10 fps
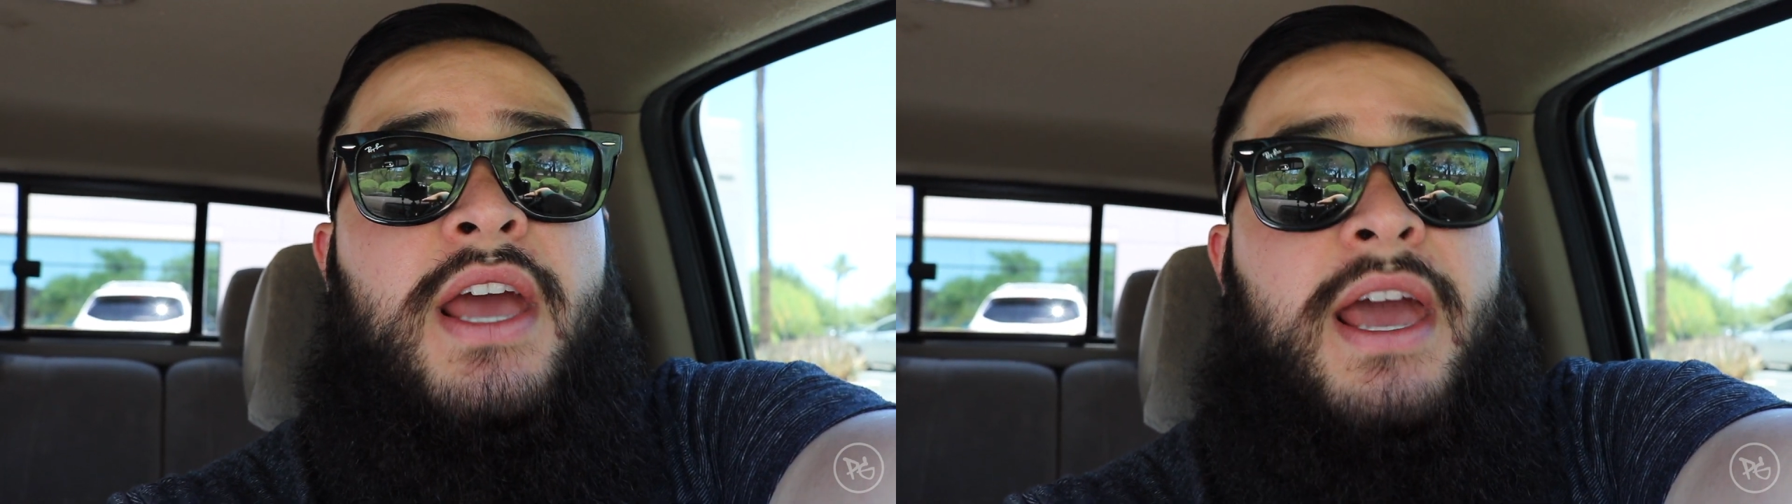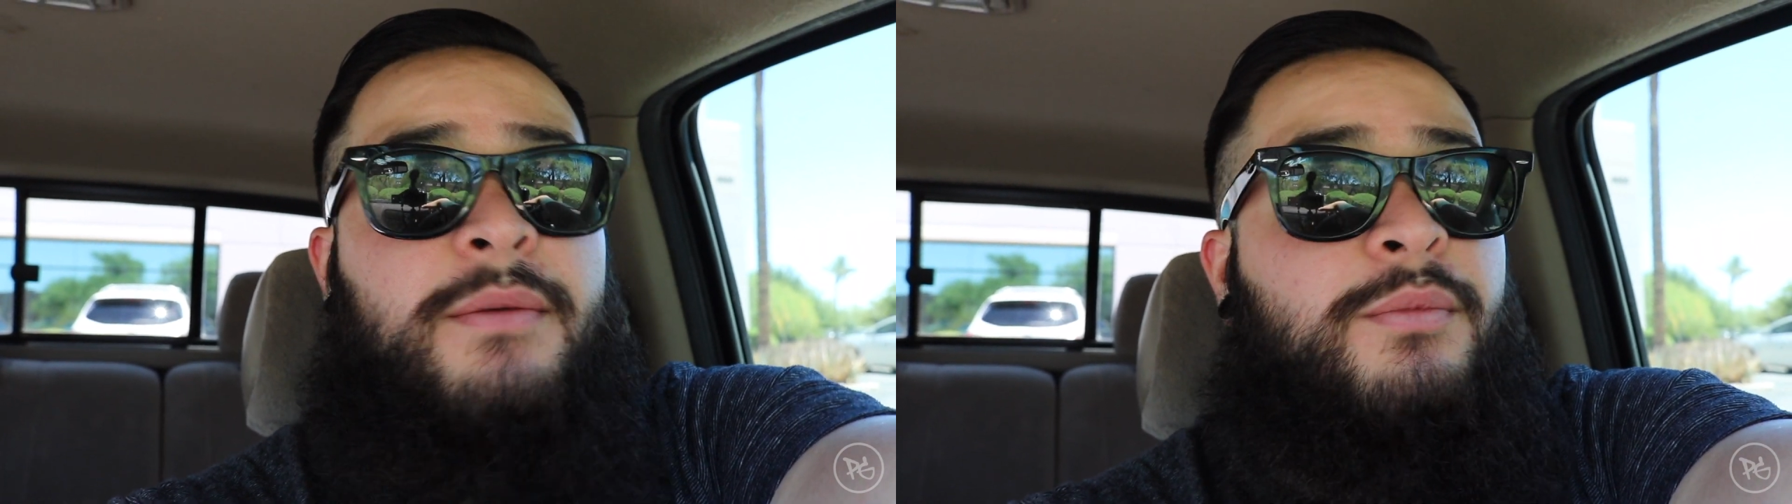
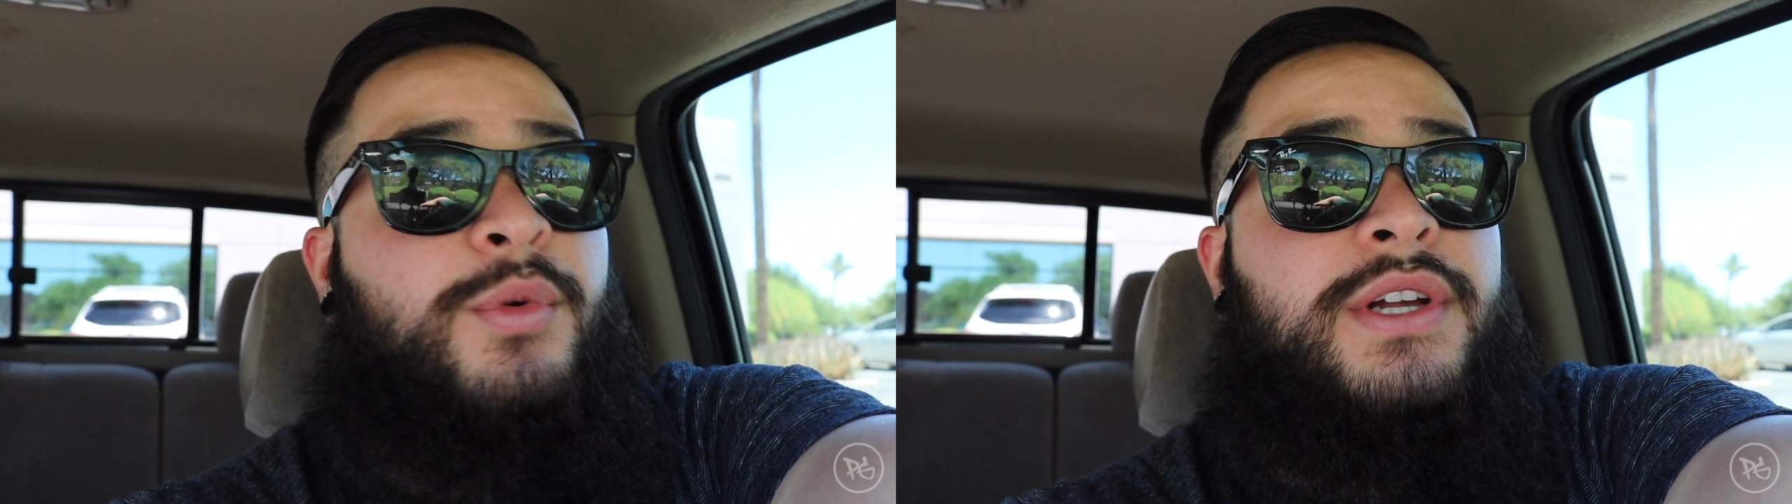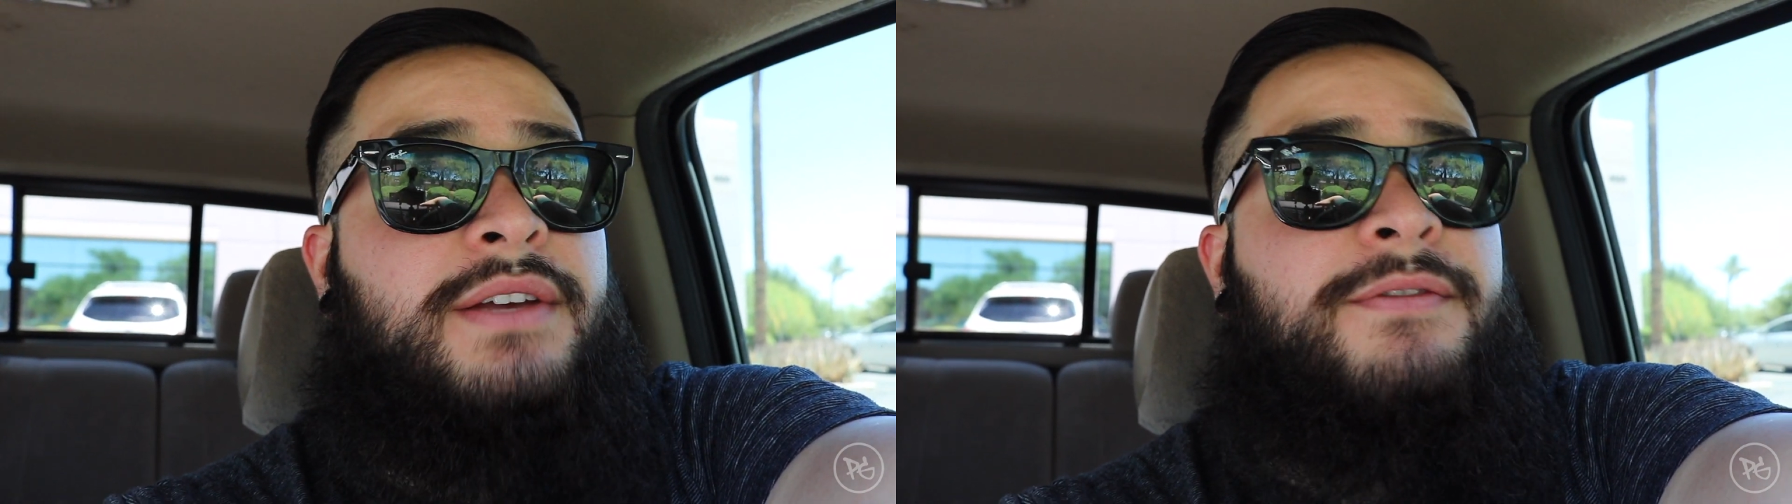and
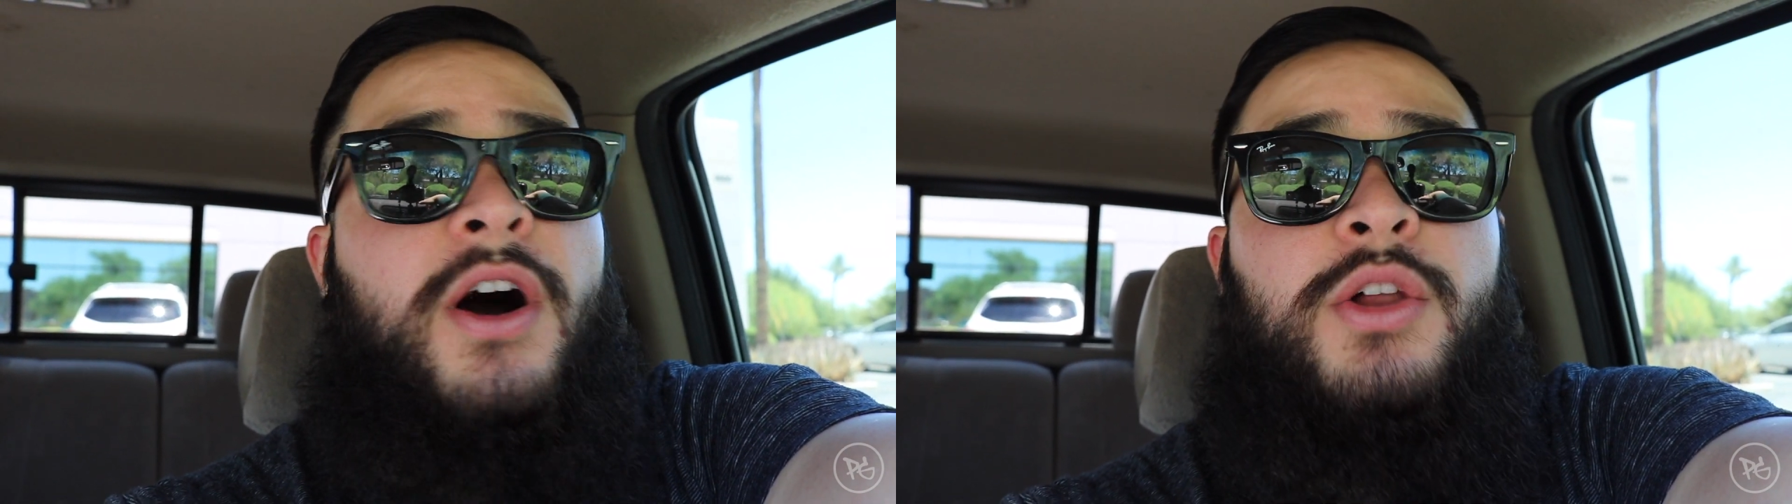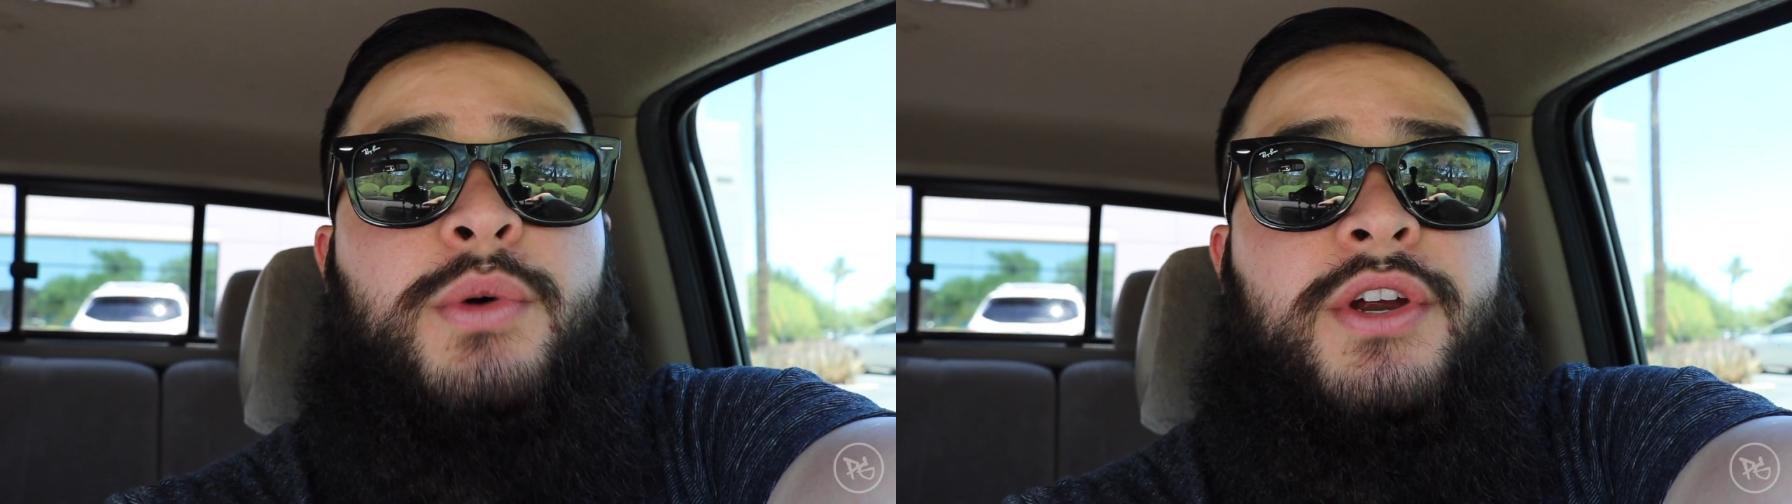really
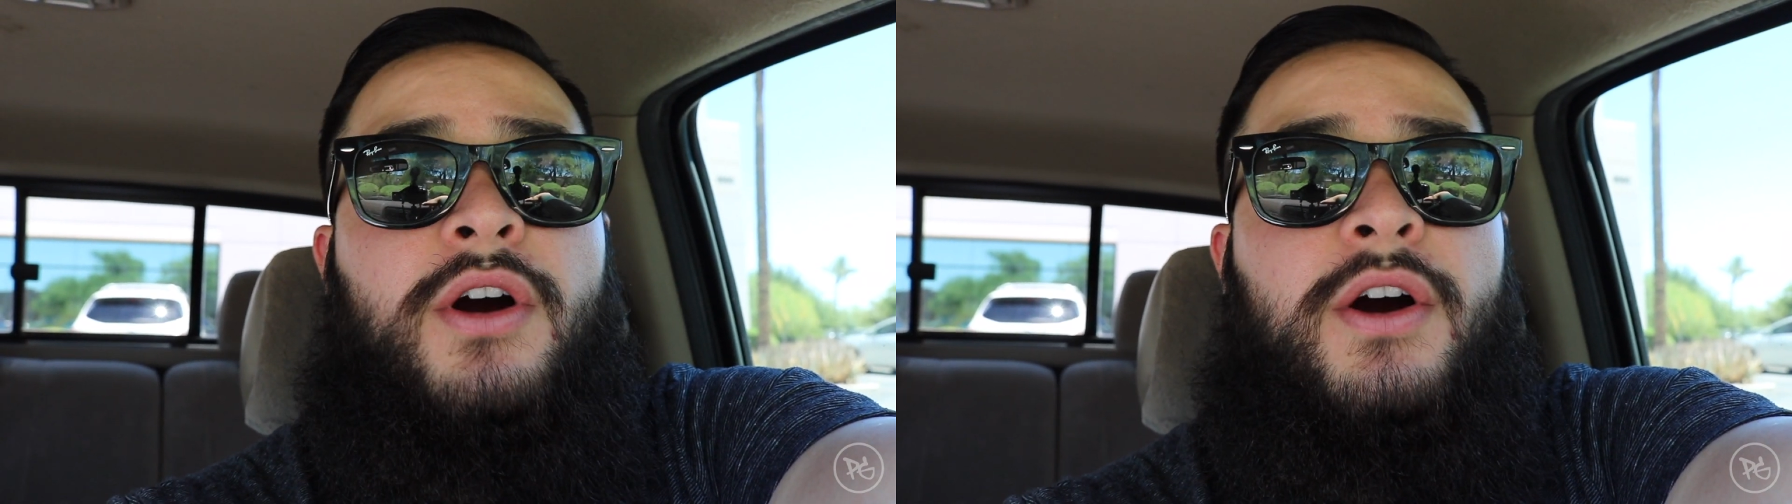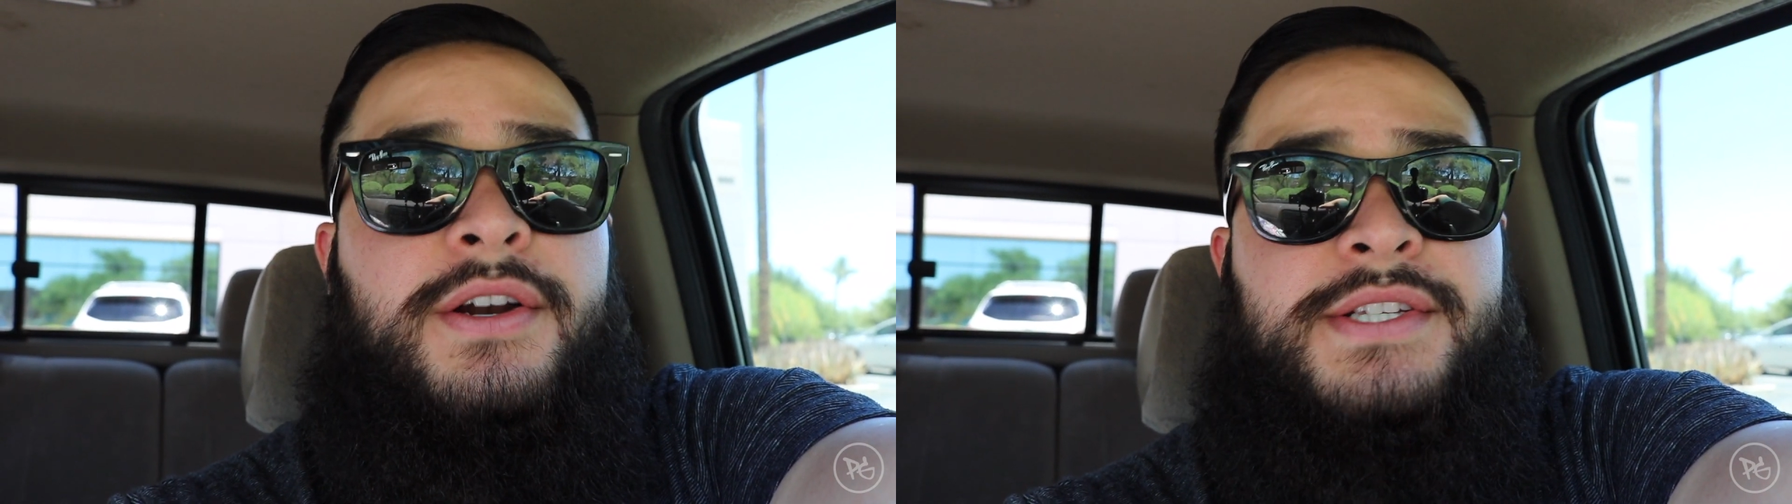follow what your heart